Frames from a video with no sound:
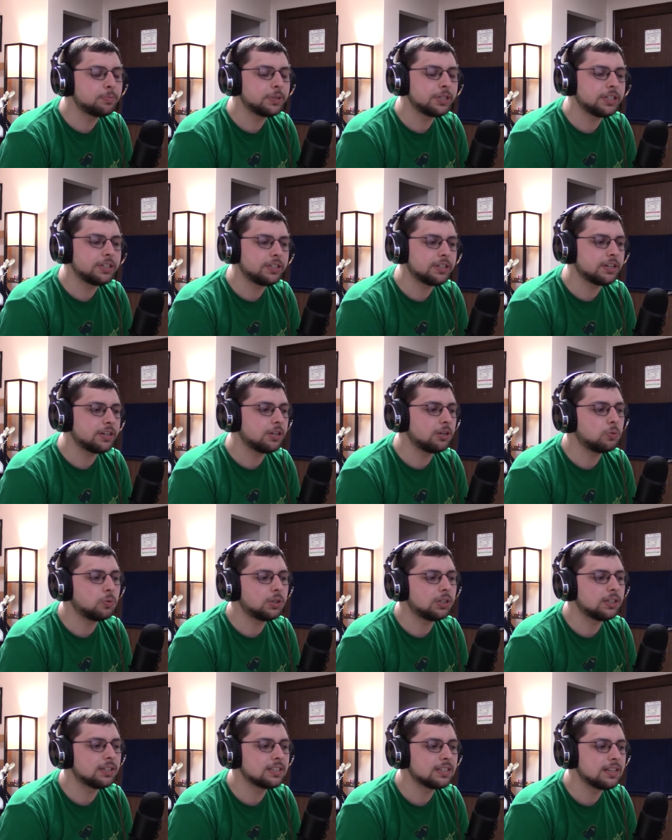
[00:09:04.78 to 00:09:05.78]
Nintendo
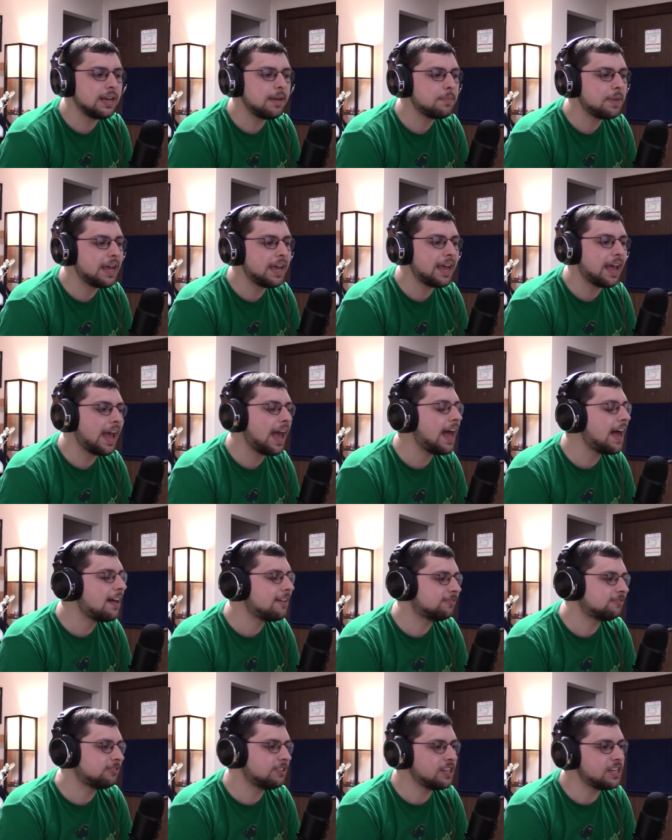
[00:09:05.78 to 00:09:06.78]
worlds, they may
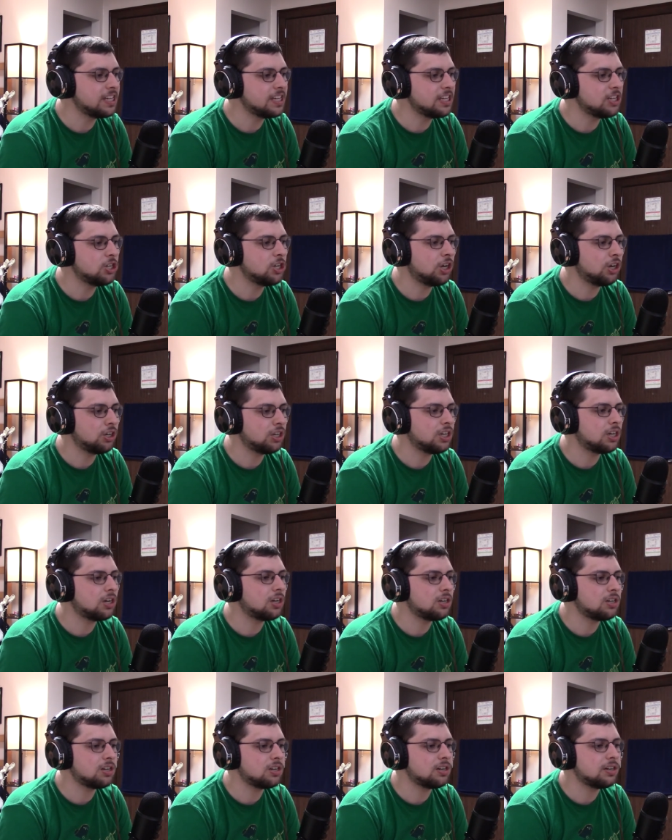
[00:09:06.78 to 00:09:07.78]
have the Donkey
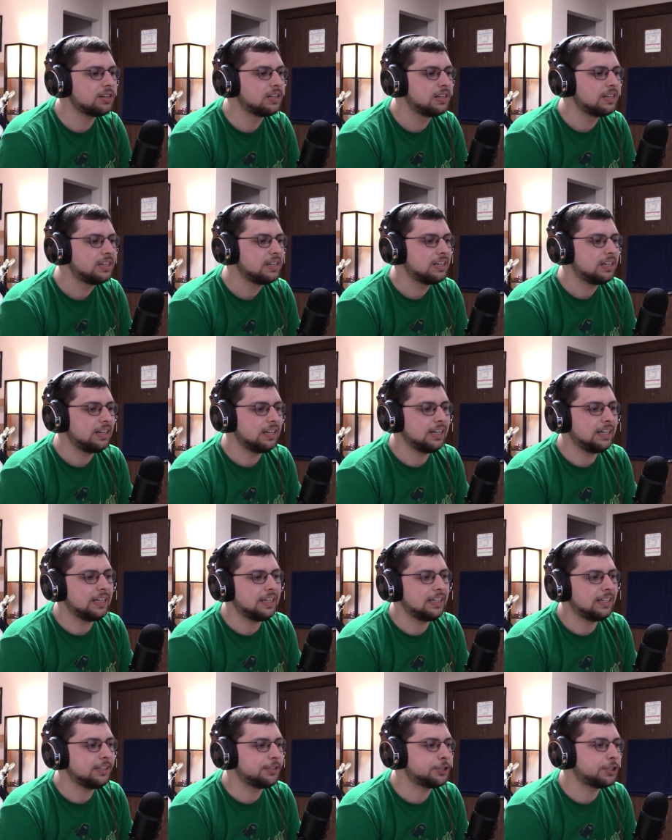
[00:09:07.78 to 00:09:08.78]
Kong
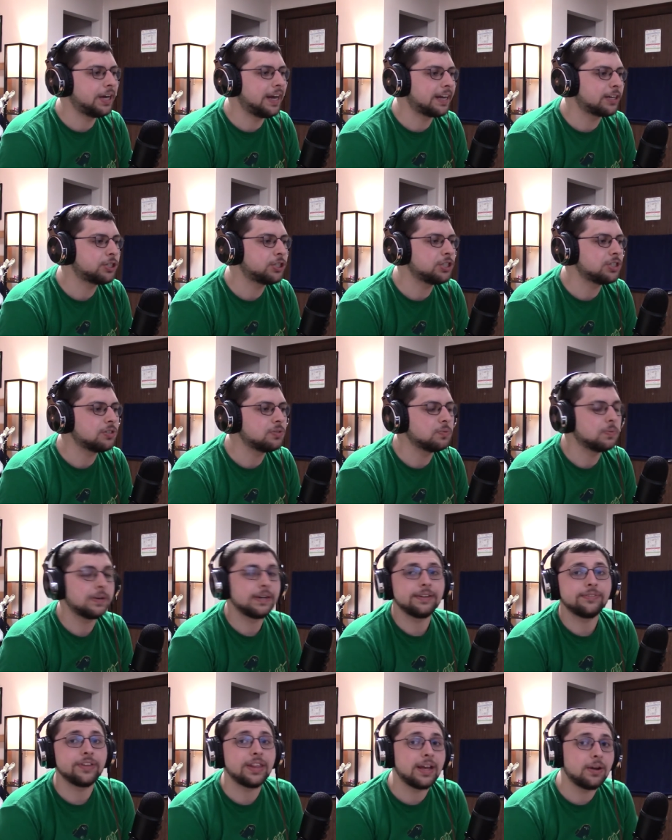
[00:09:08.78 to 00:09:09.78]
attraction,
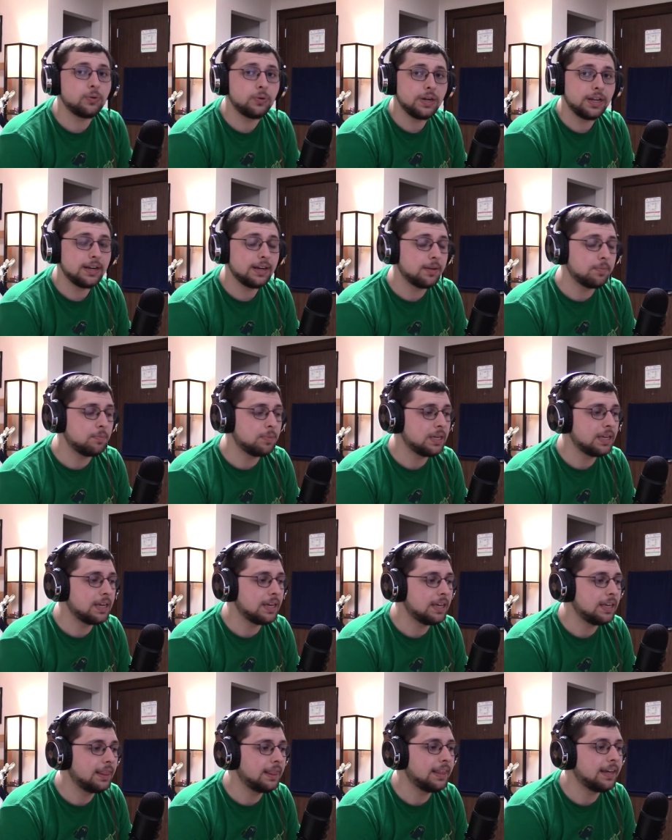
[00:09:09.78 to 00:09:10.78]
whatever that would end up
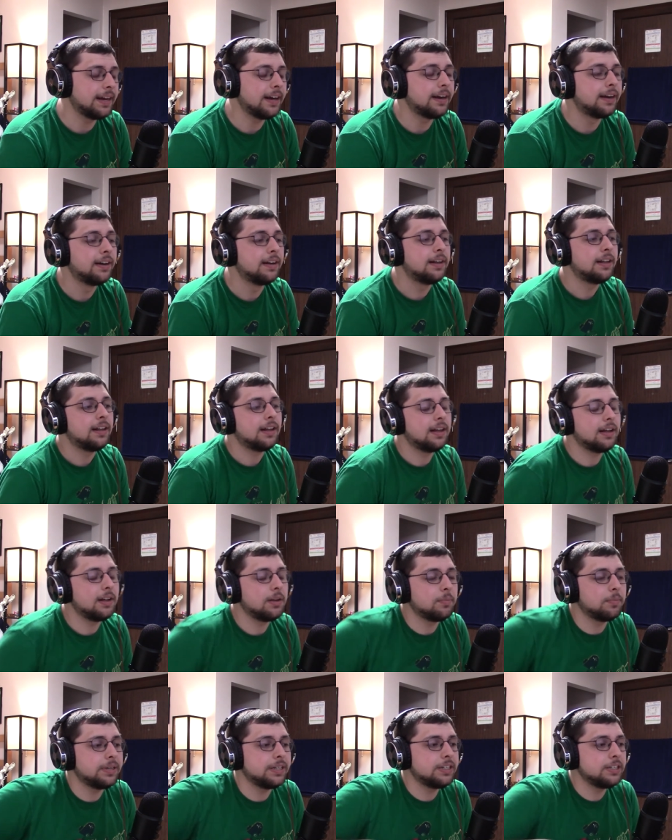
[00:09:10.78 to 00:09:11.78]
being in there.
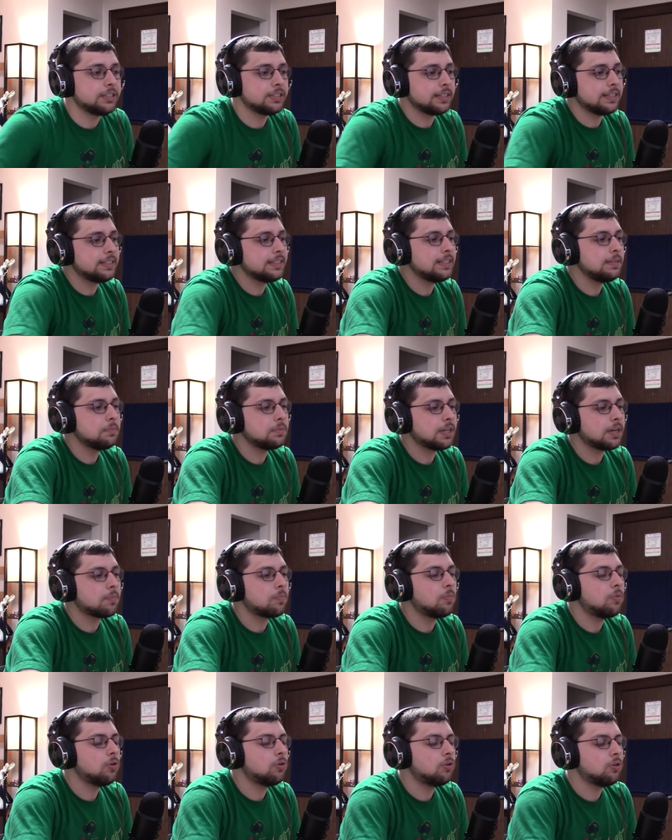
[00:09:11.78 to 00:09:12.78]
But it seems like
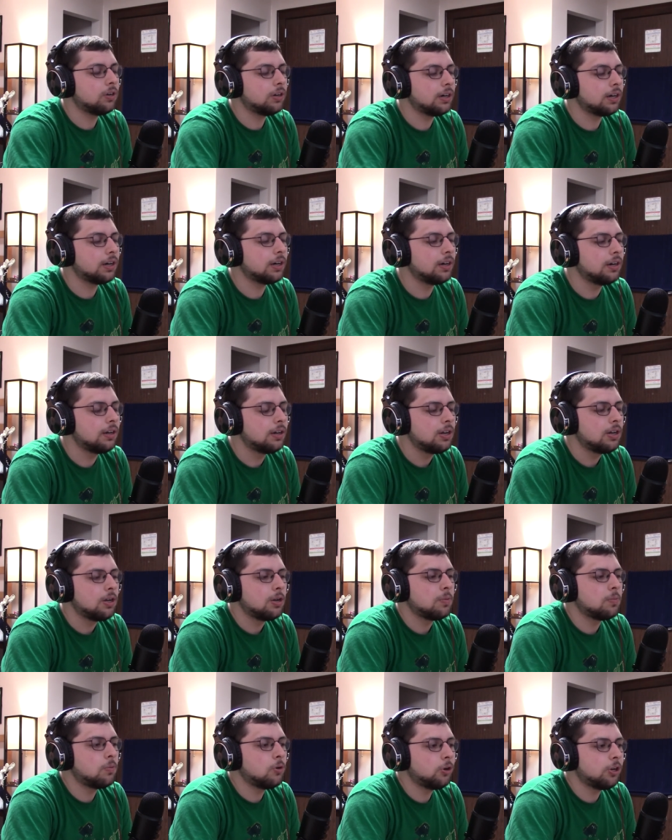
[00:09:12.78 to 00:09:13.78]
more
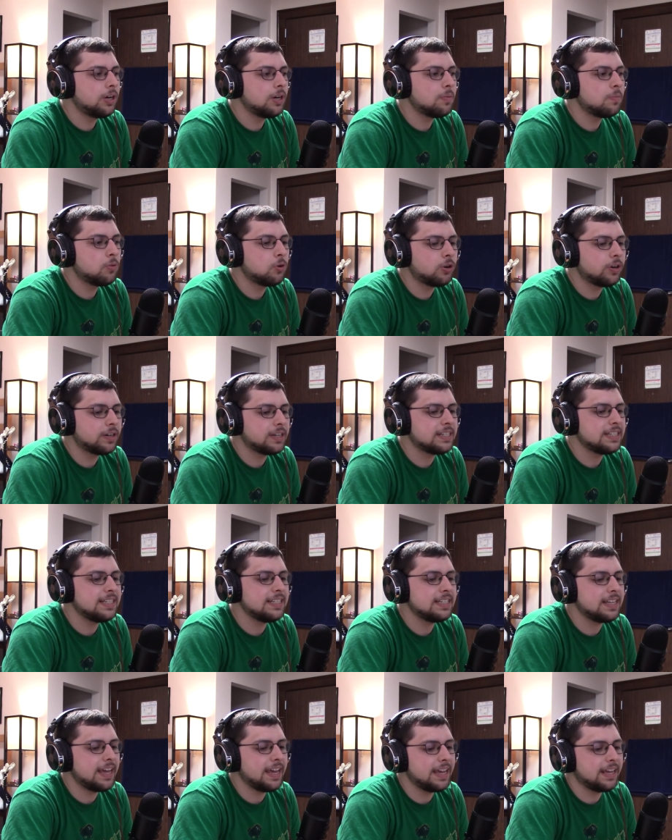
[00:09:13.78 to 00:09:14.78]
and more
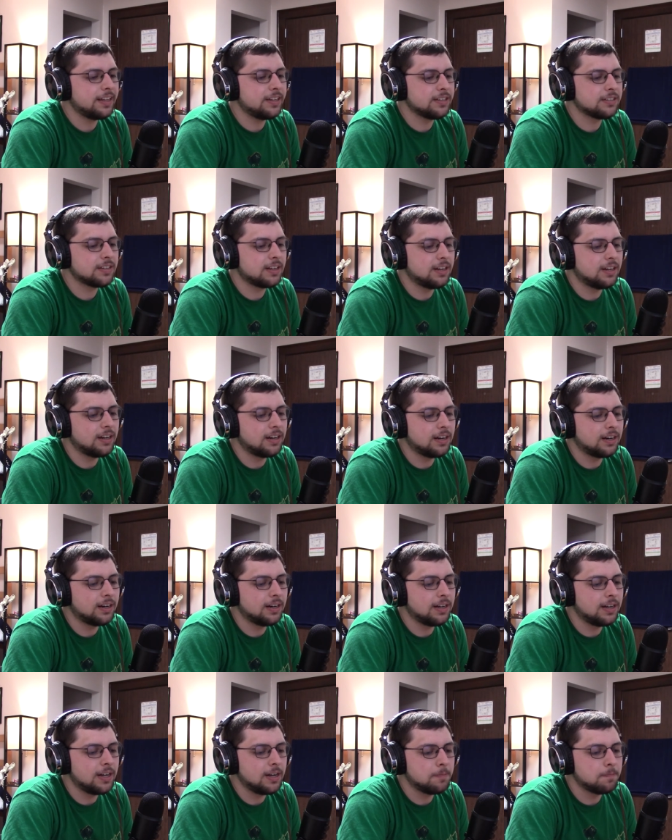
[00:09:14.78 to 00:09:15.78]
details
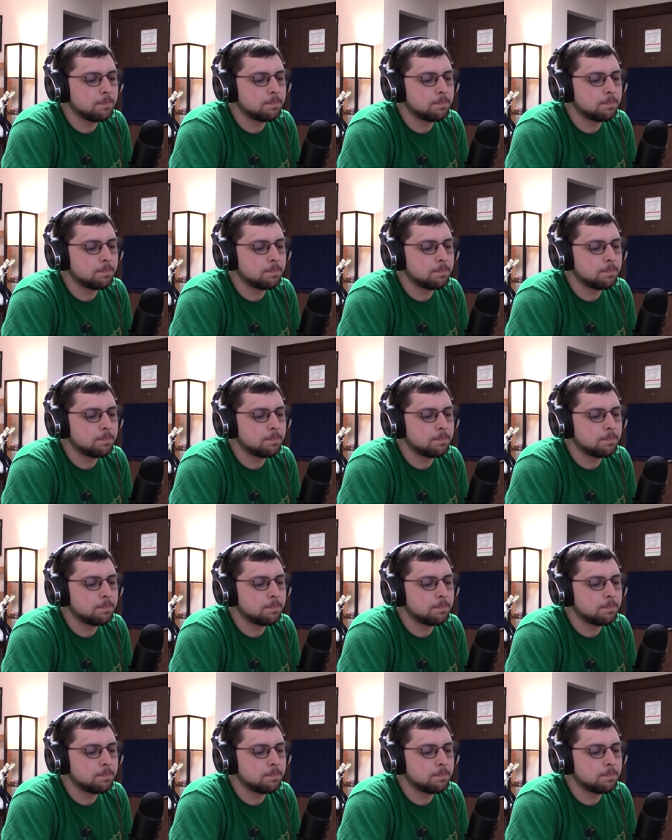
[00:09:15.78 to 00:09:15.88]
are